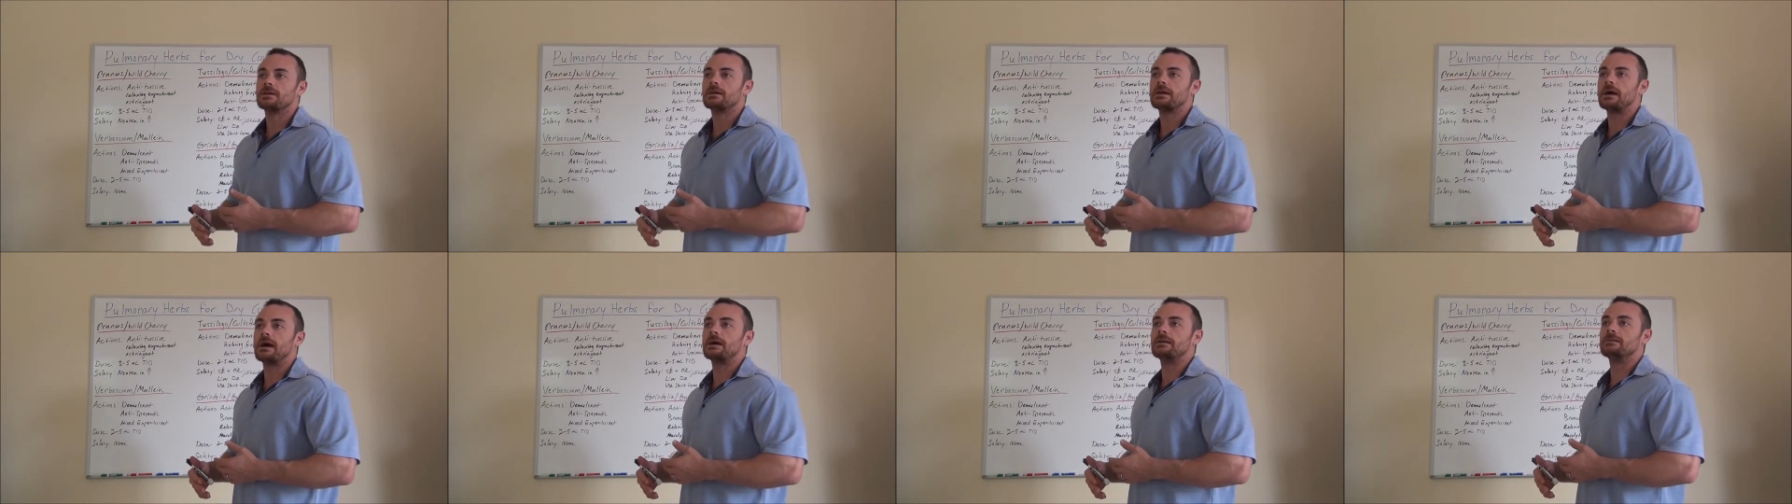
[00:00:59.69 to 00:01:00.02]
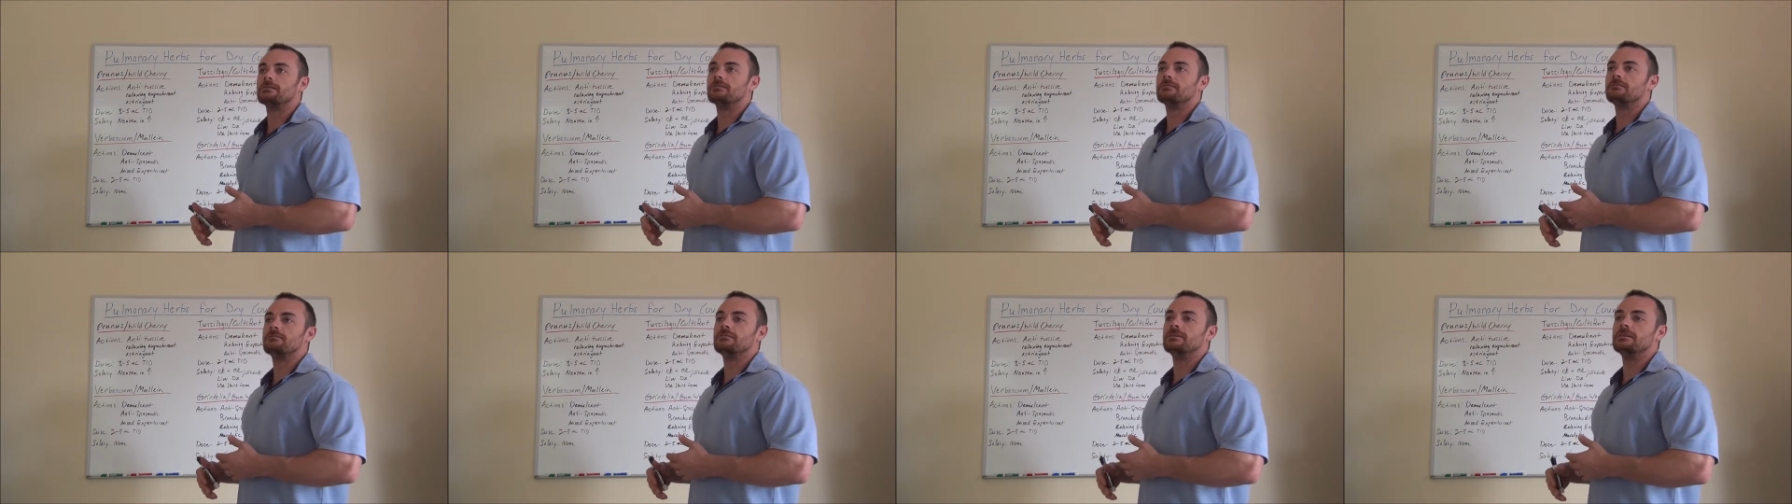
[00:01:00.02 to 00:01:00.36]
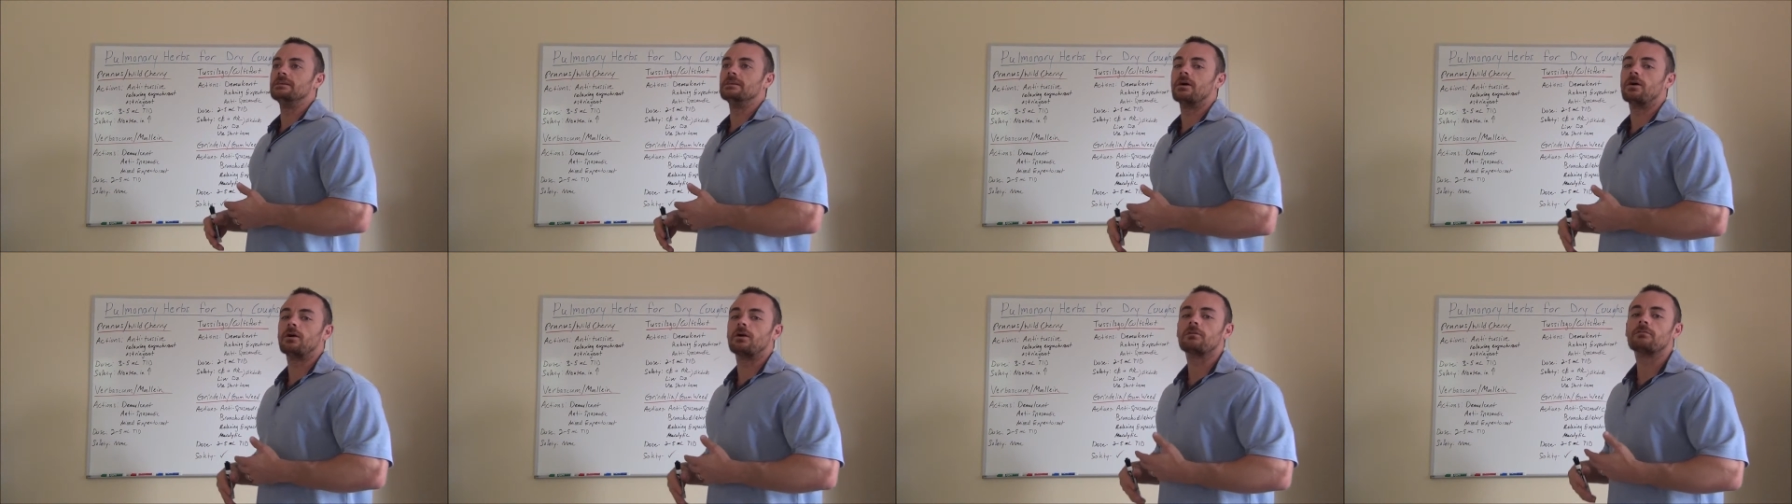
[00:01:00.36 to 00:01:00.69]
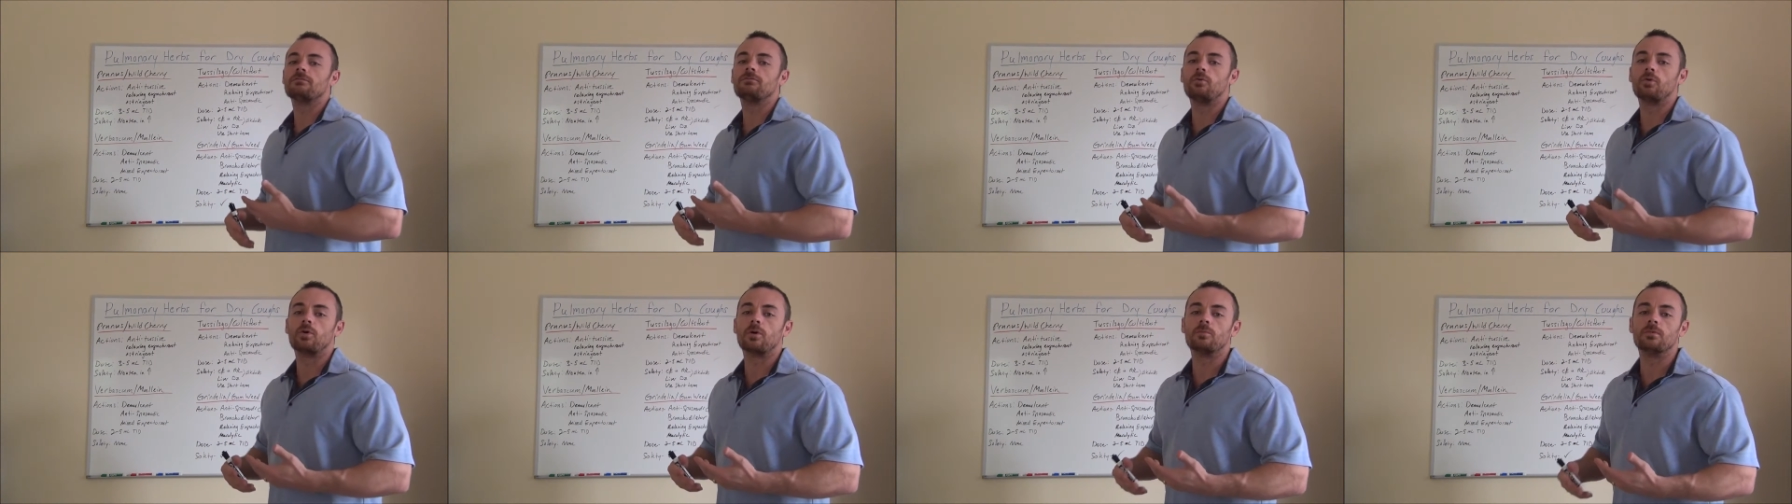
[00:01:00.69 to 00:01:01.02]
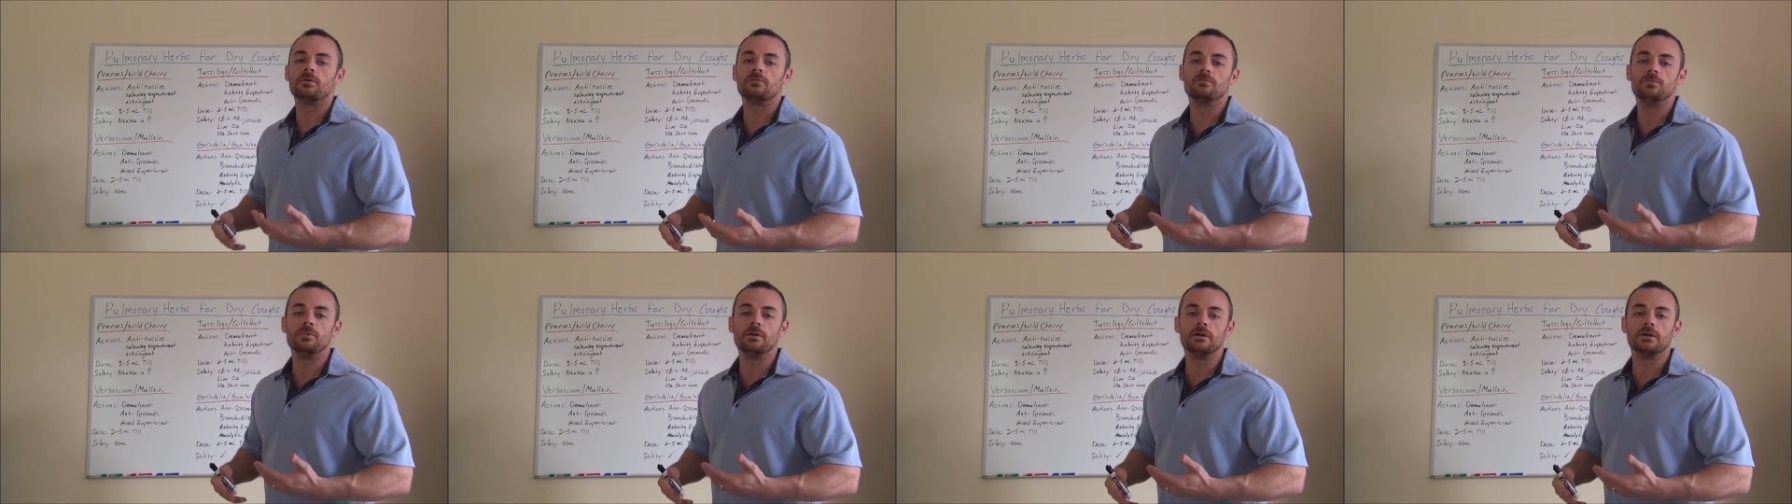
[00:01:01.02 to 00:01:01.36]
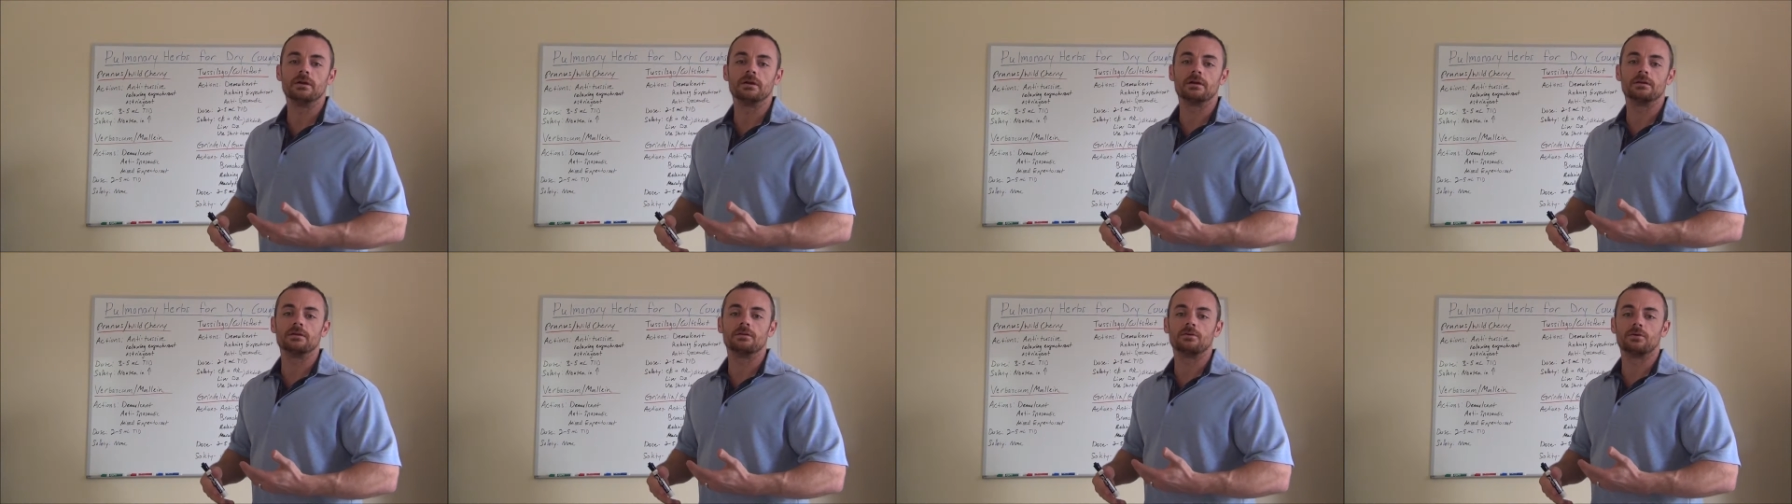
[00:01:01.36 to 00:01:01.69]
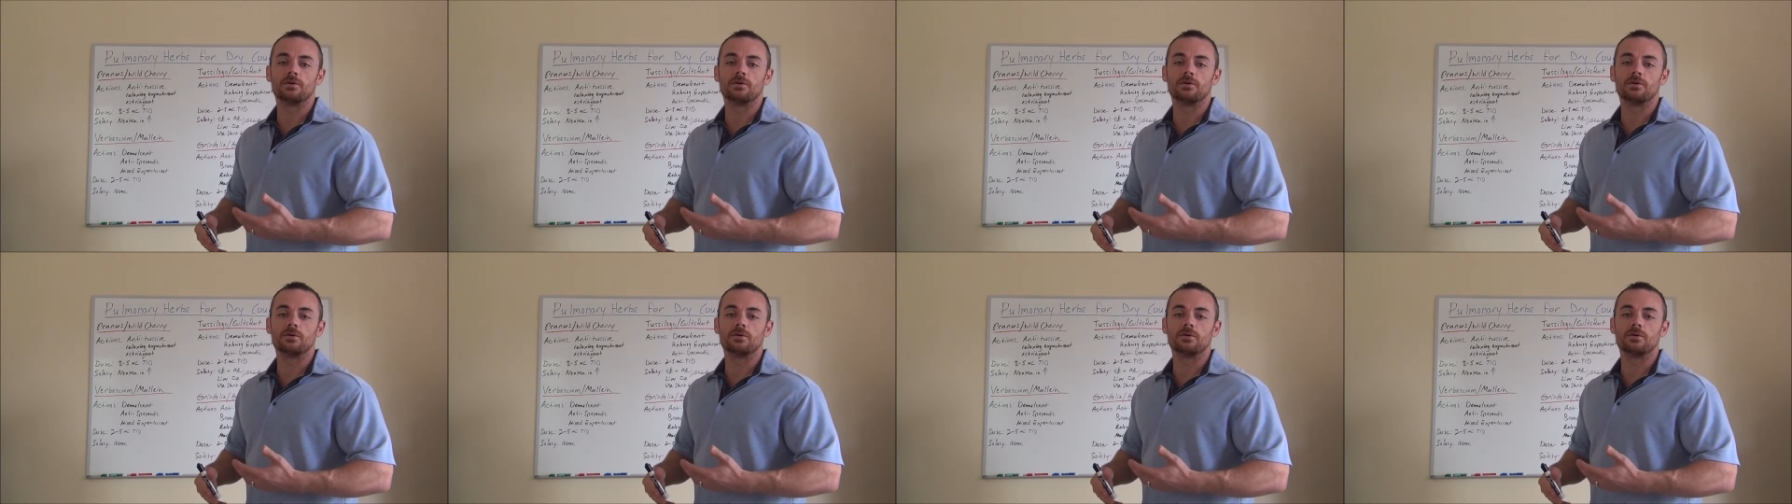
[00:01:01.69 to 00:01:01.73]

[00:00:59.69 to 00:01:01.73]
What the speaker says: kind of the art form of being an